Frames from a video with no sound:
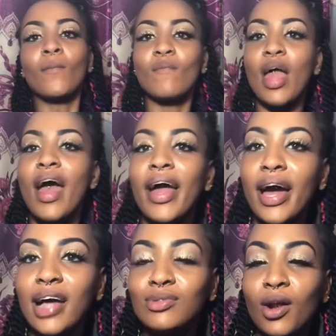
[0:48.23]
Hi
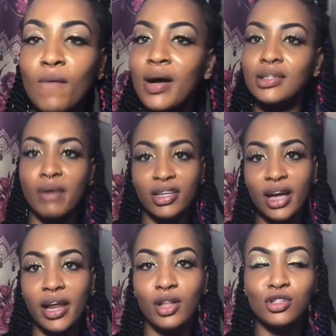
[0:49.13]
guys, welcome back to my
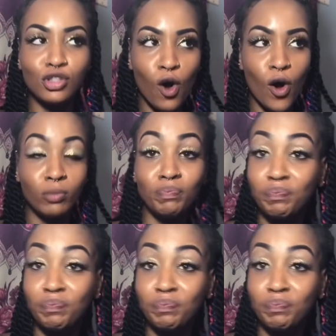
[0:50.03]
channel. So